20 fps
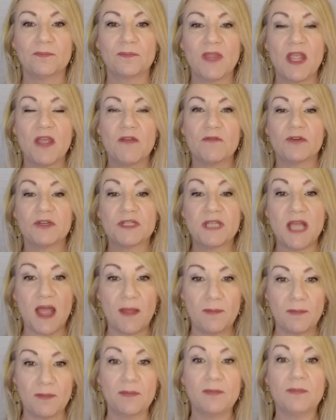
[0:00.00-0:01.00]
for
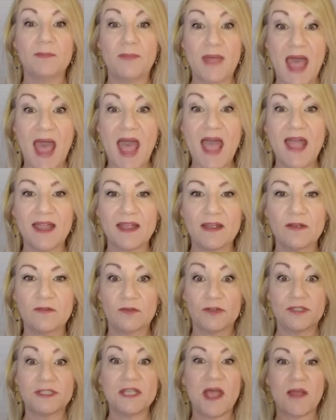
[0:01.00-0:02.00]
time back, for
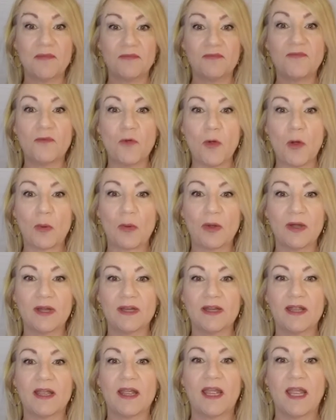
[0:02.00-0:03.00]
time forward,
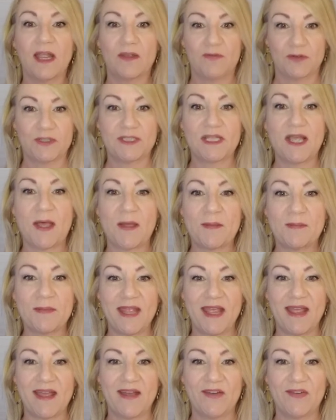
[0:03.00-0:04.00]
and for time
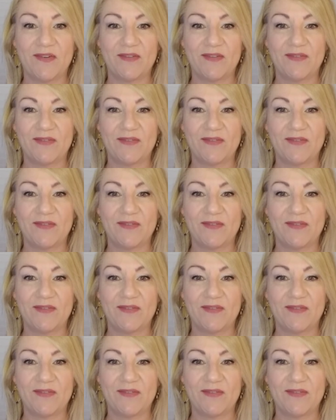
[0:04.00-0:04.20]
now.